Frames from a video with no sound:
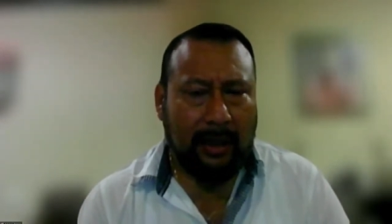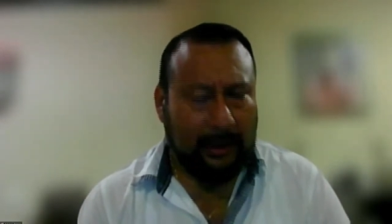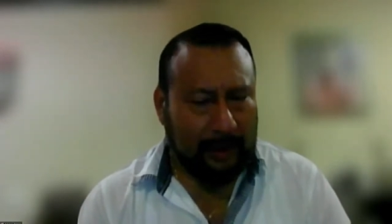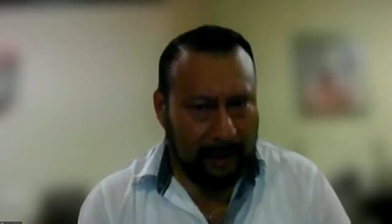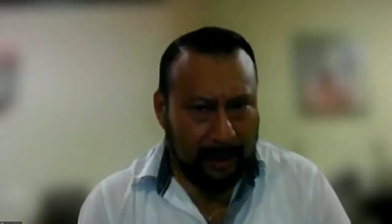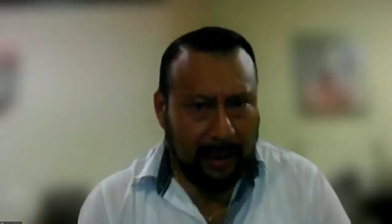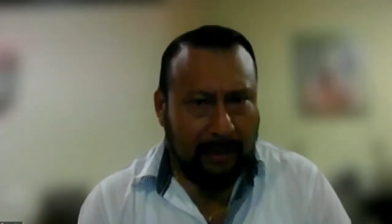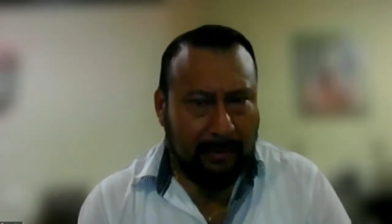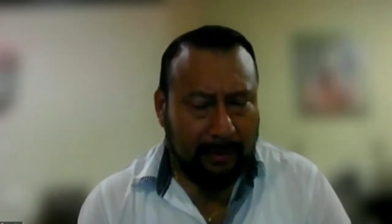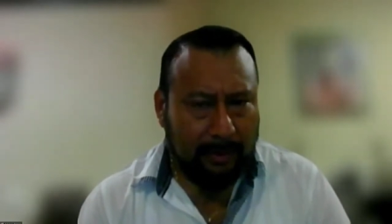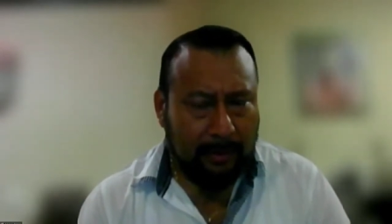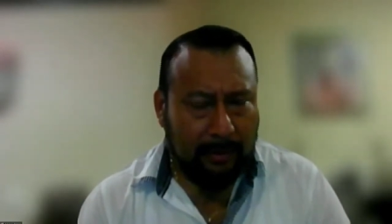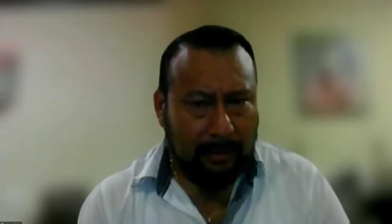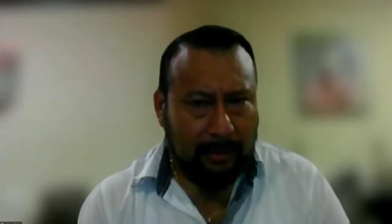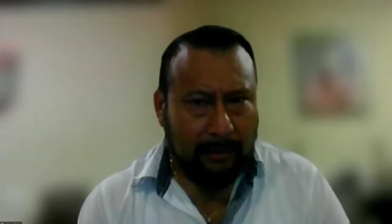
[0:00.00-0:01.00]
at the
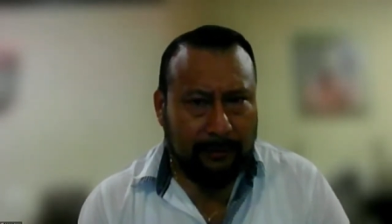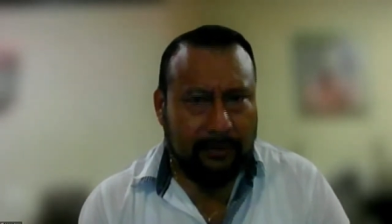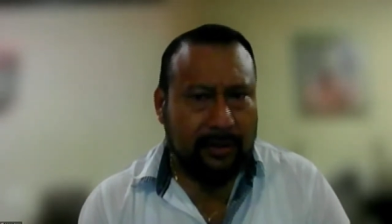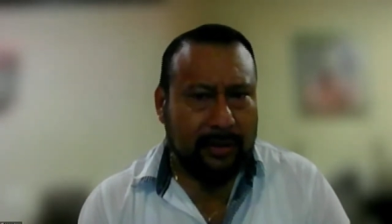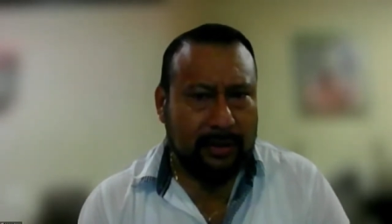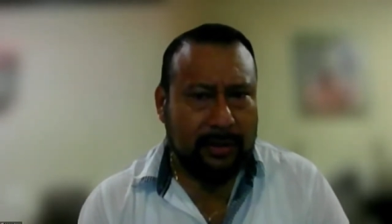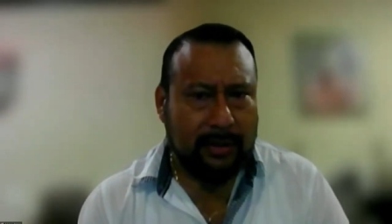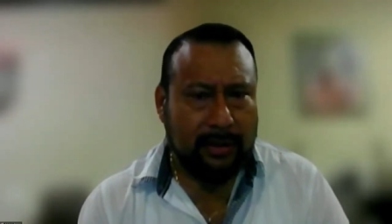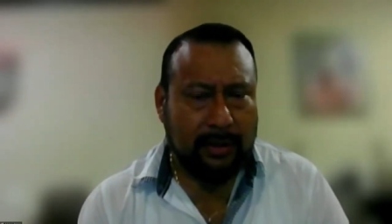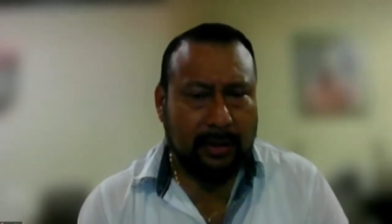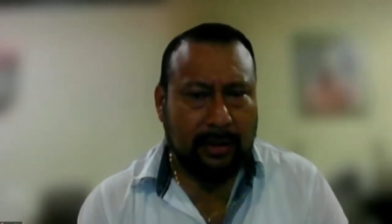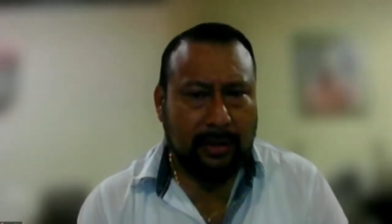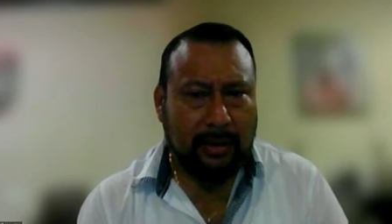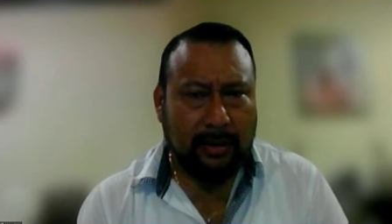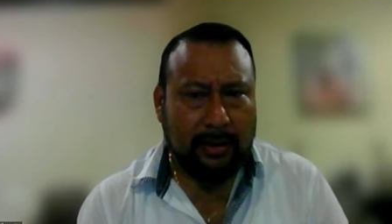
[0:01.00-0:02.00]
end of this
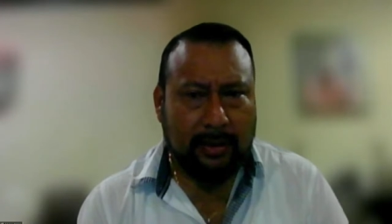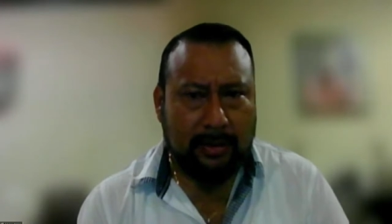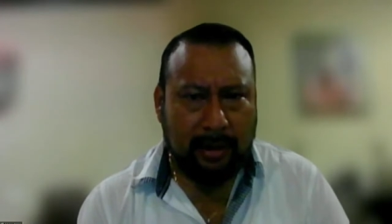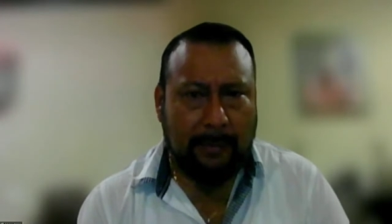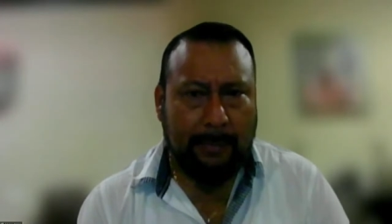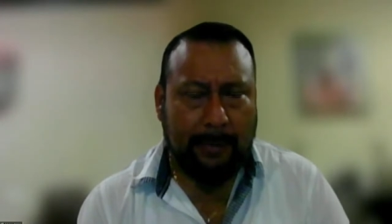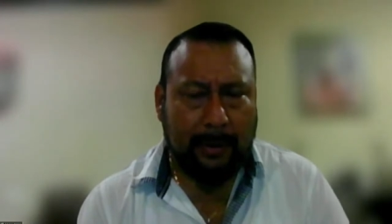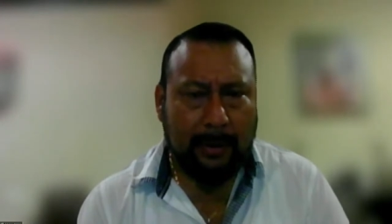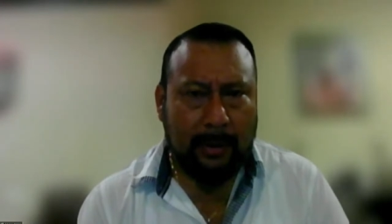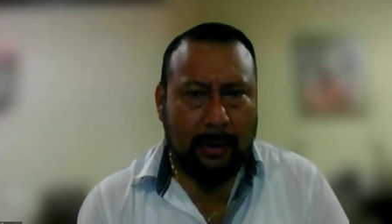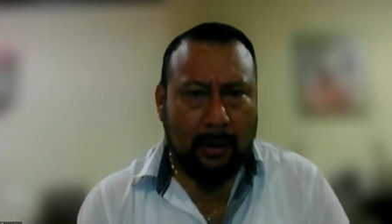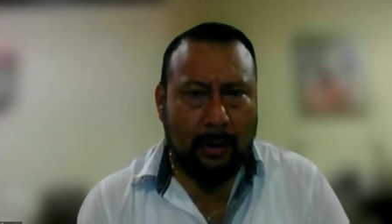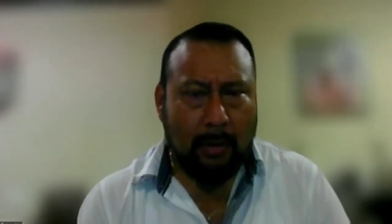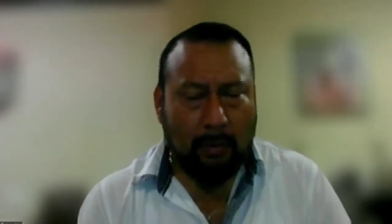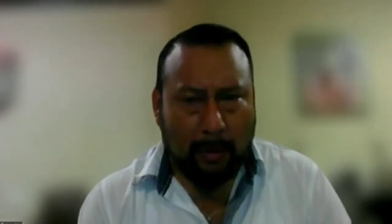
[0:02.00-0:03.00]
crop,
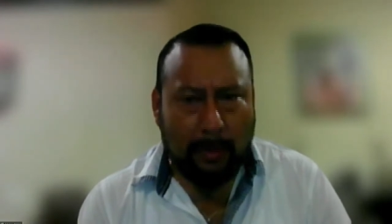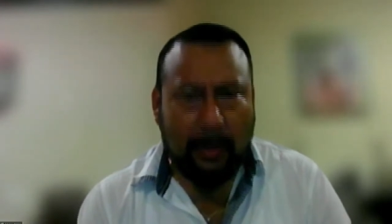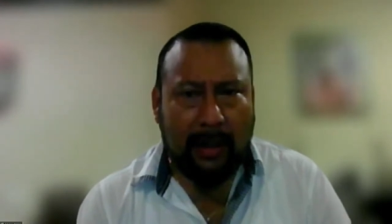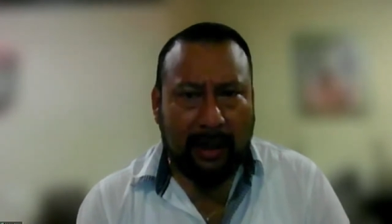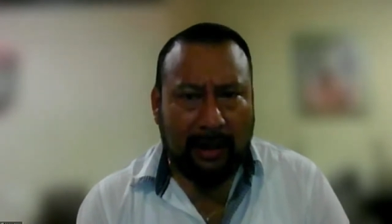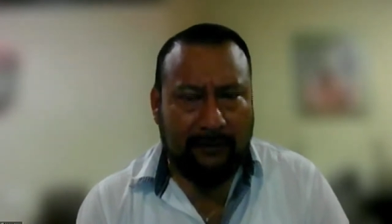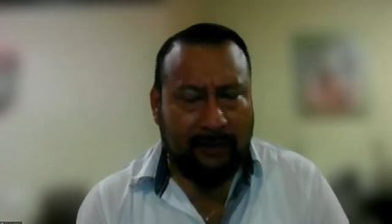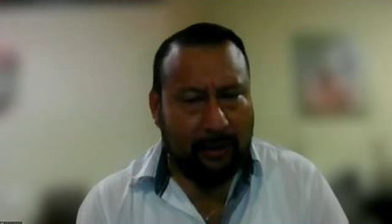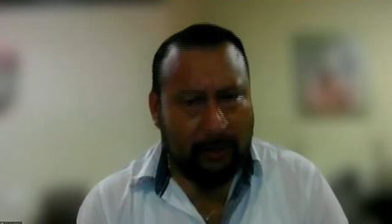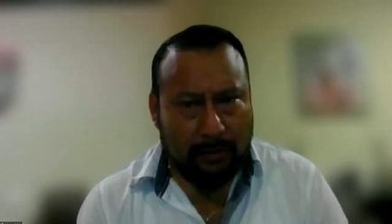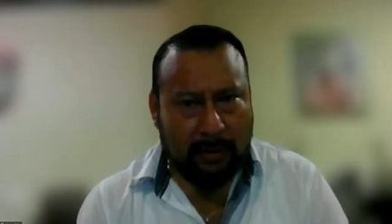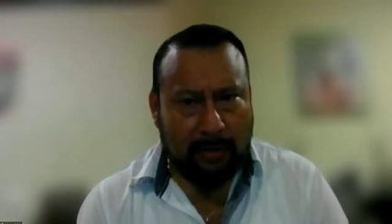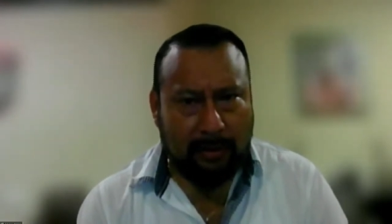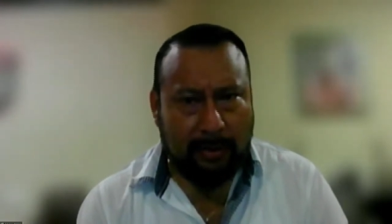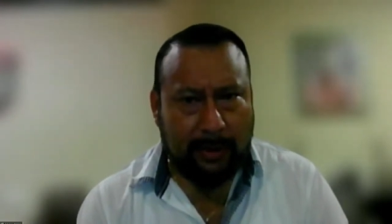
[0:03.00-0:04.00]
we will have a
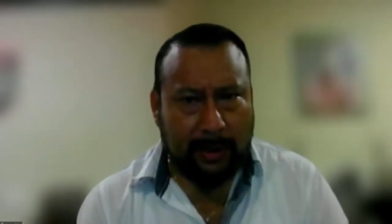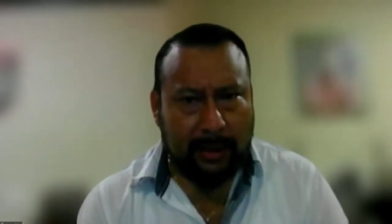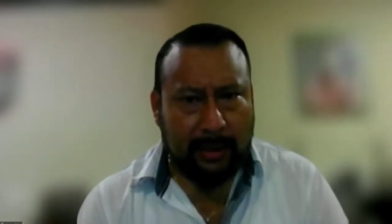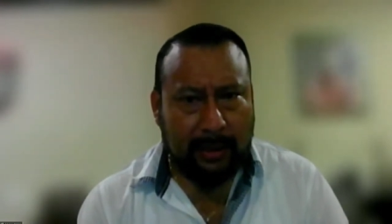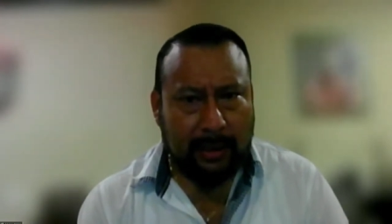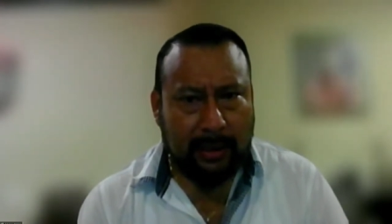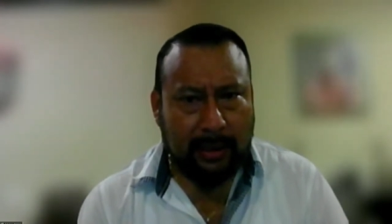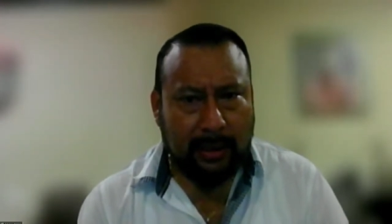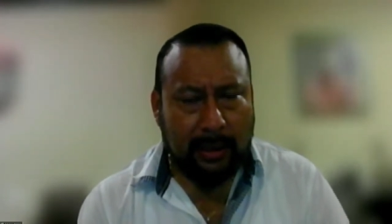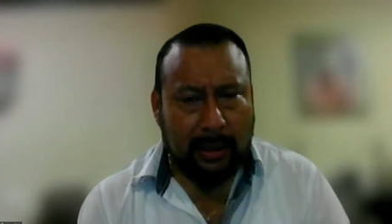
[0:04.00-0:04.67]
new agreement.